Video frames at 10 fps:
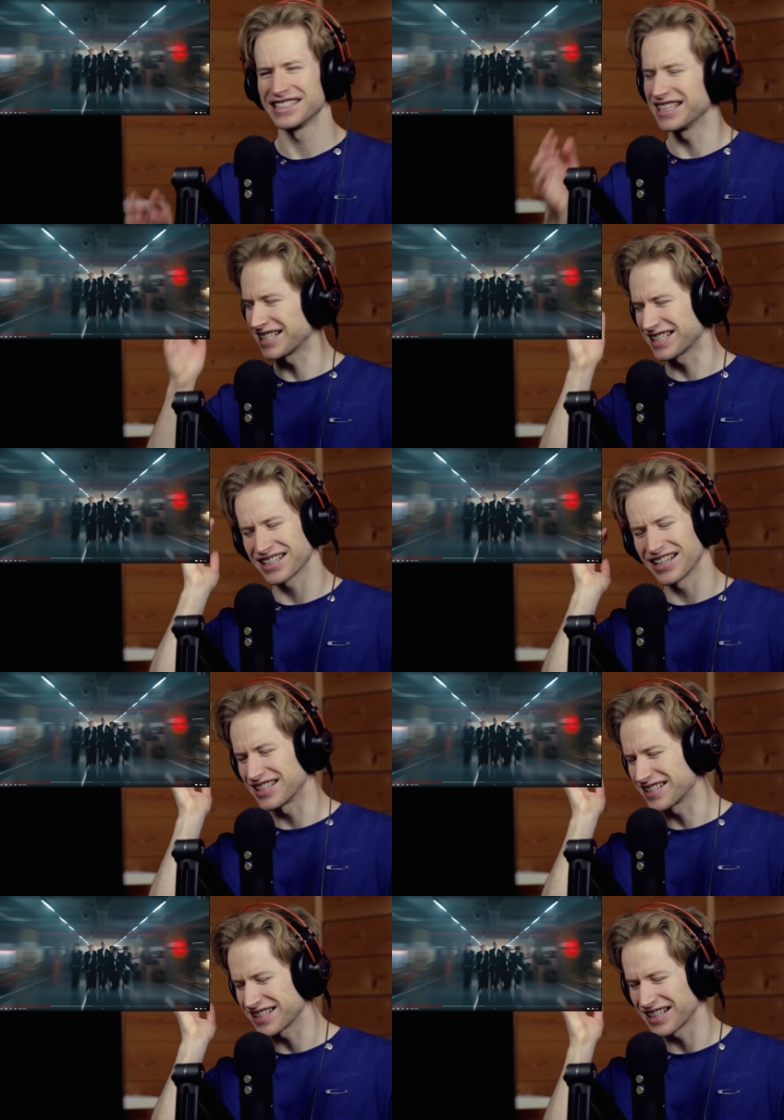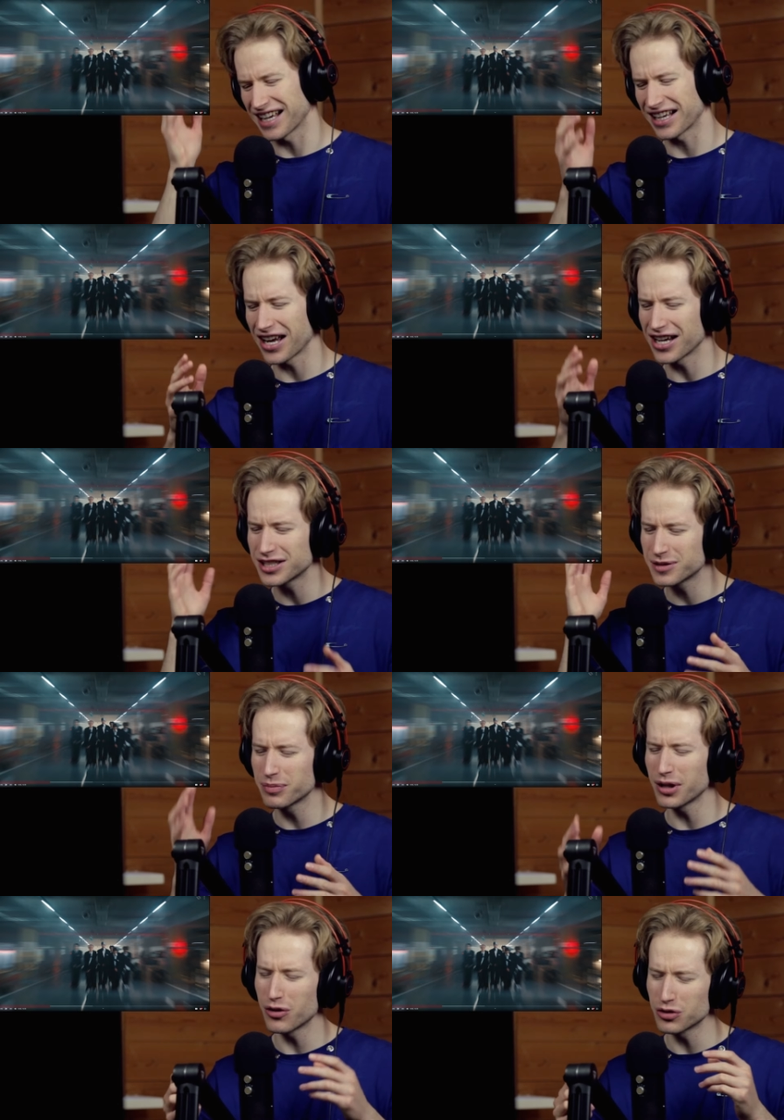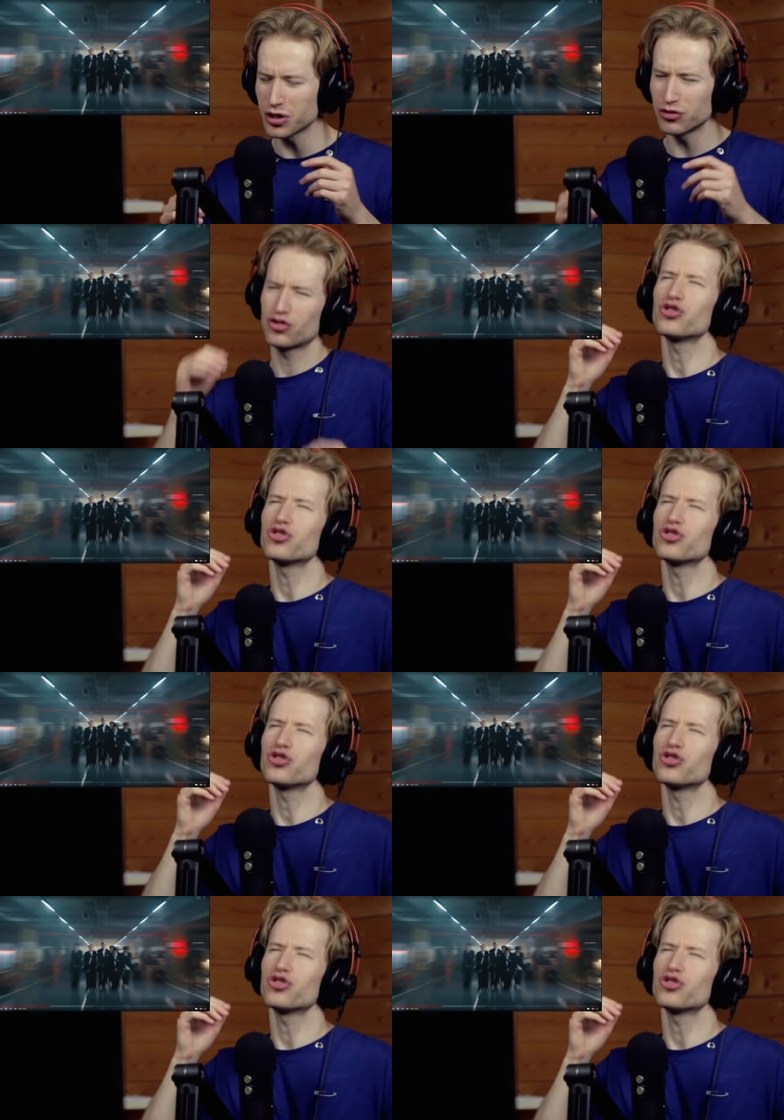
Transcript: This this like explosion.